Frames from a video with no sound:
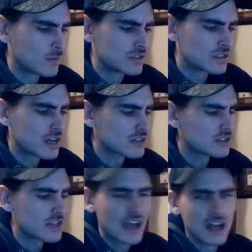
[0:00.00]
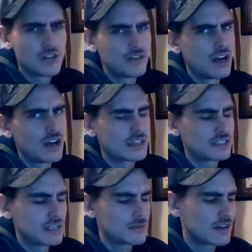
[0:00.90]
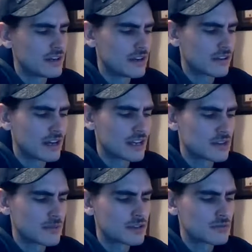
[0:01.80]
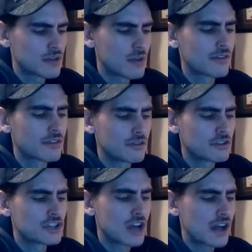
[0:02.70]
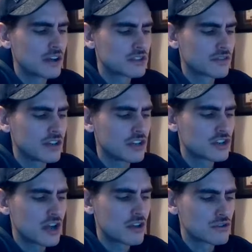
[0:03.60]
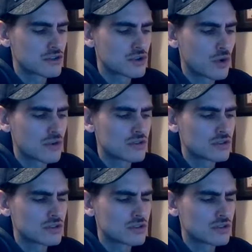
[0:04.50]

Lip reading: Stockton's a hell of a hockey team right now, guys. They'd be probably throwing Giles, if not Giles short.